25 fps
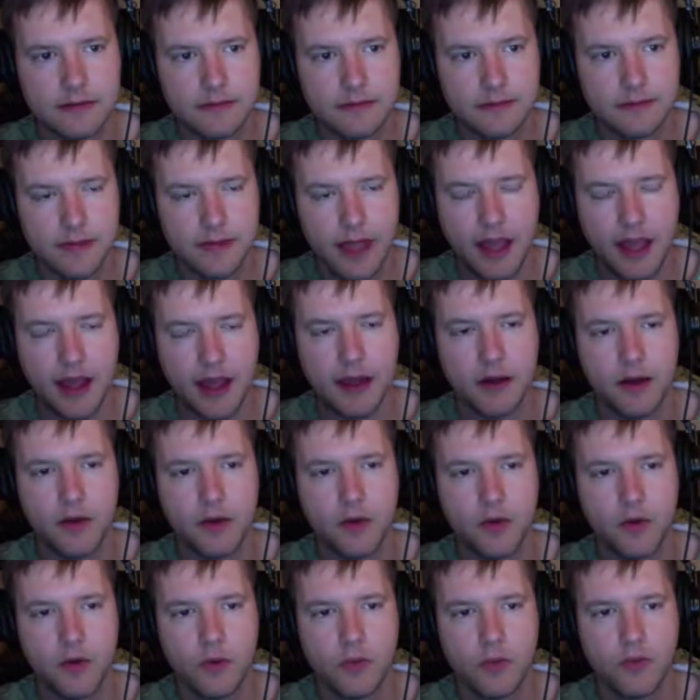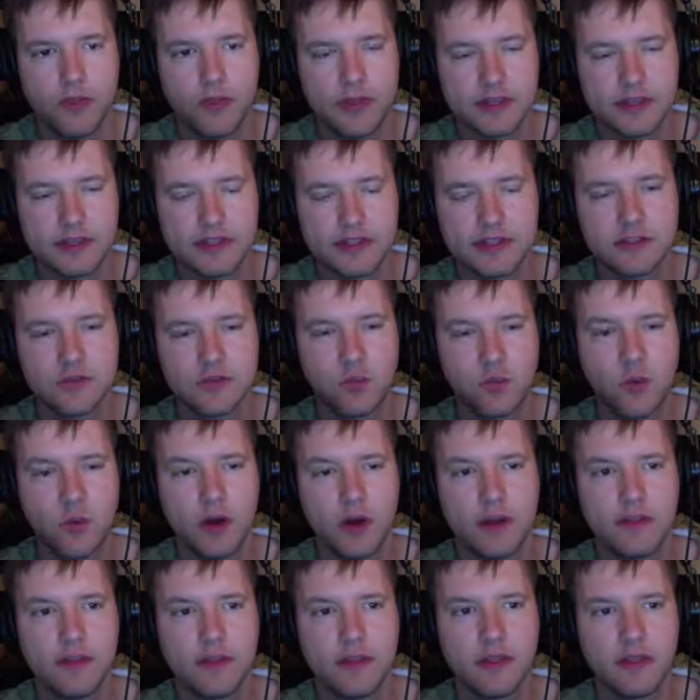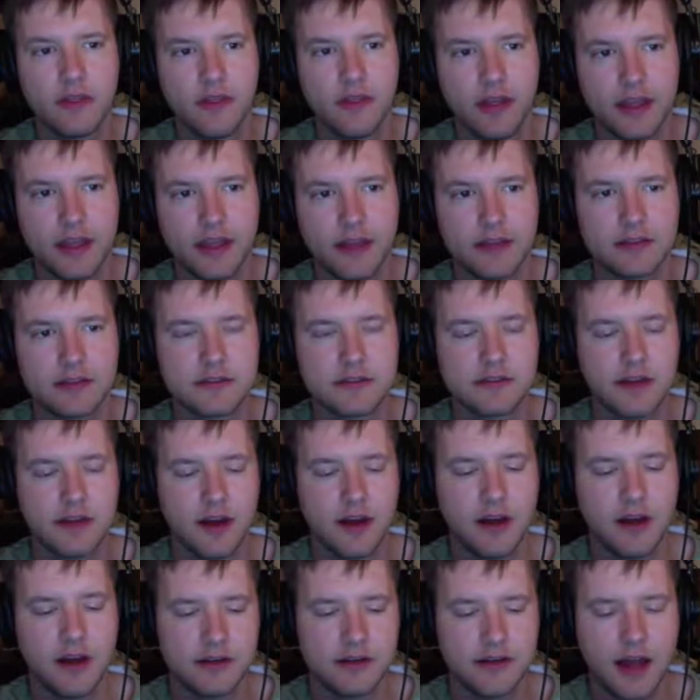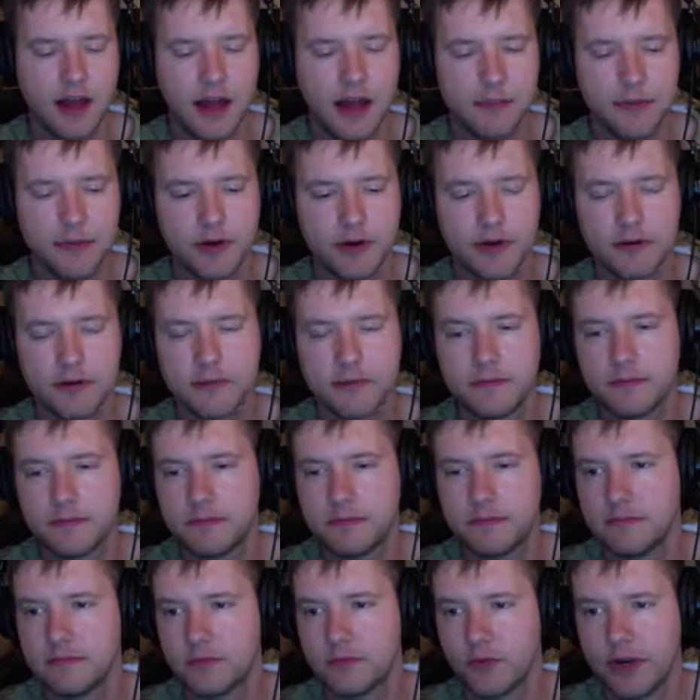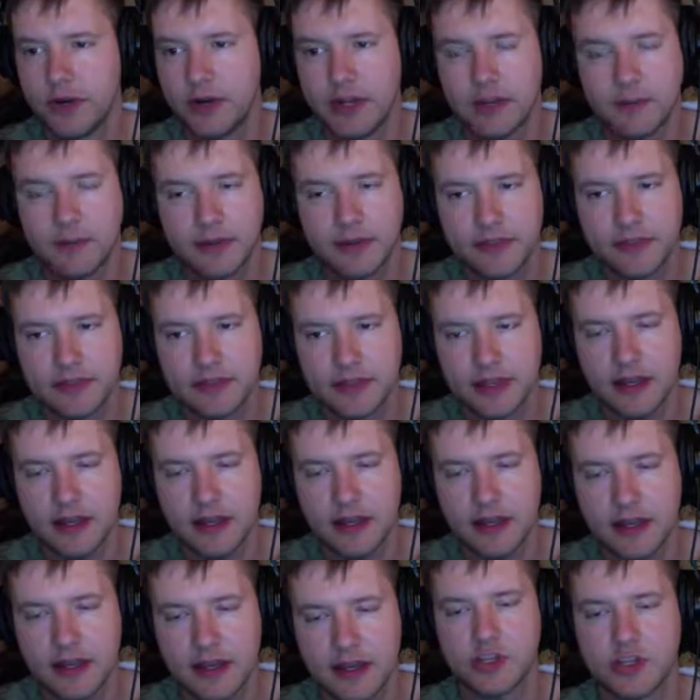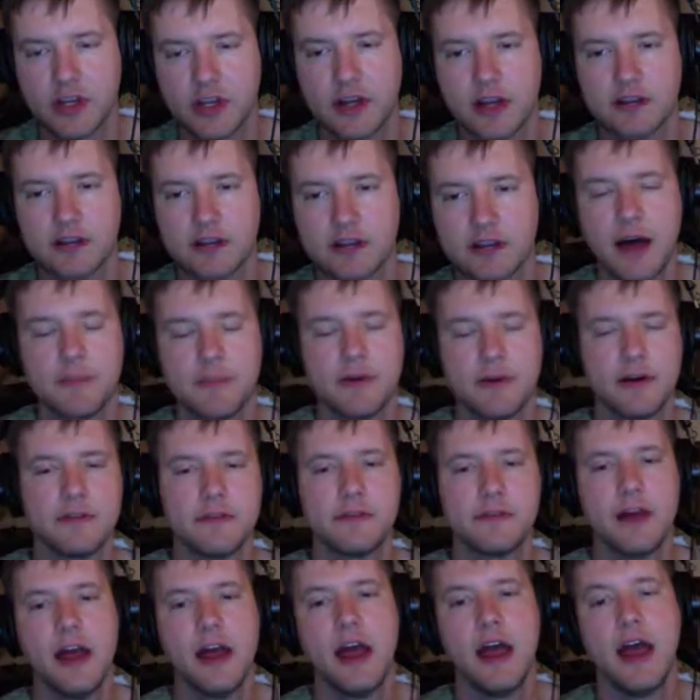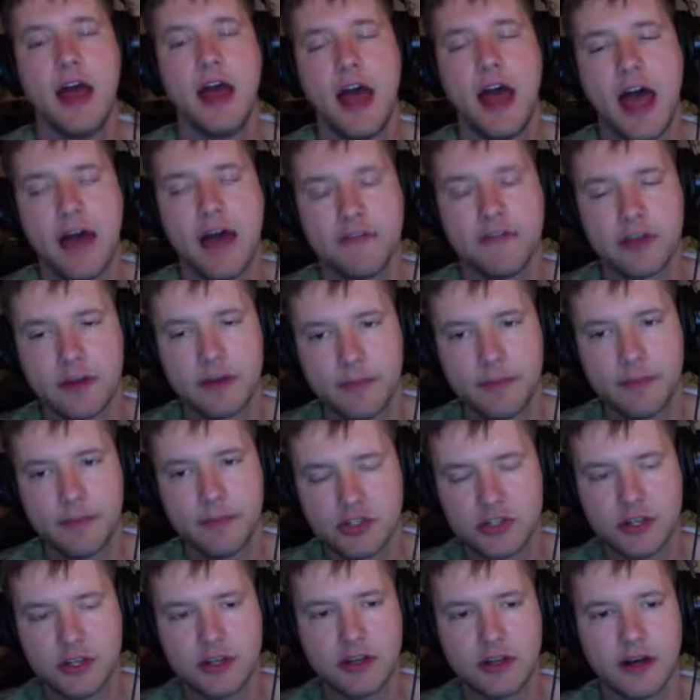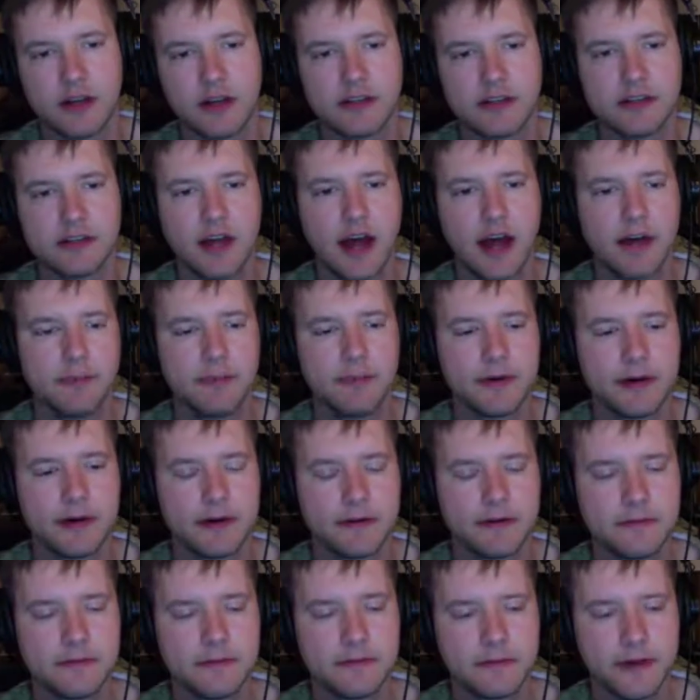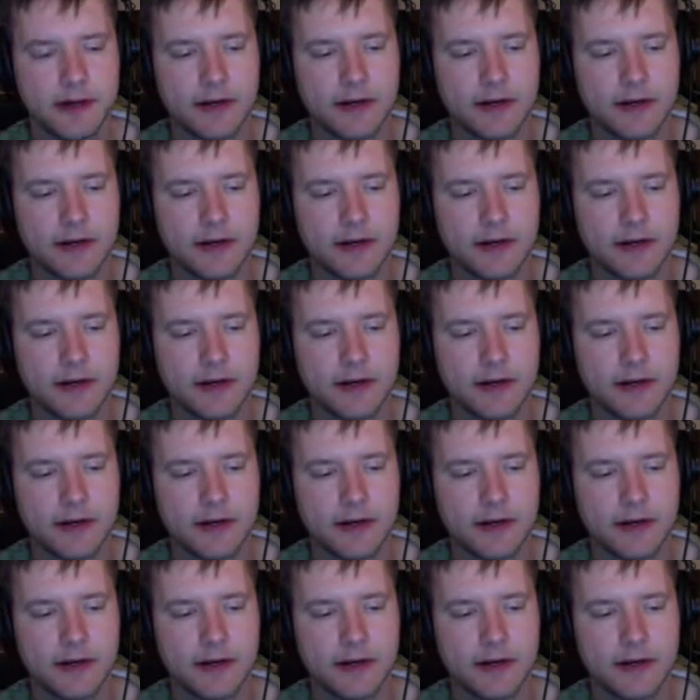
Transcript: yeah, this is one of the things on top of reading about the psychology, on top of having a budget, on top of,